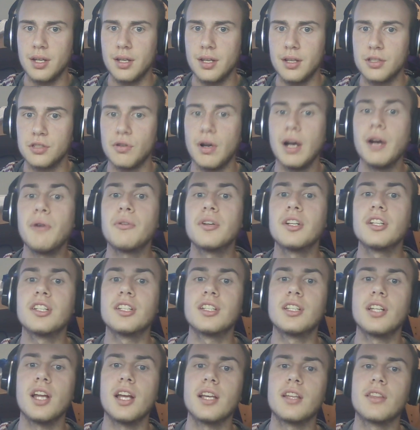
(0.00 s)
So I wanted
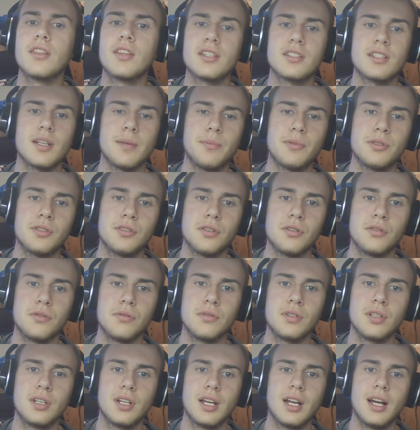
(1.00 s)
to take this
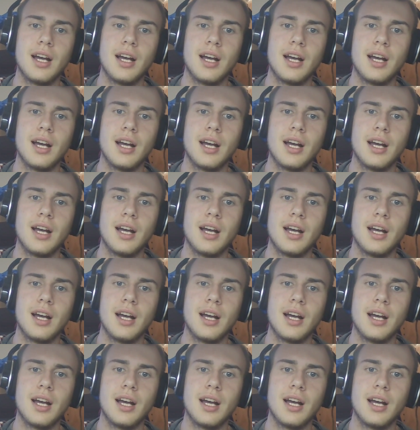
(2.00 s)
episode.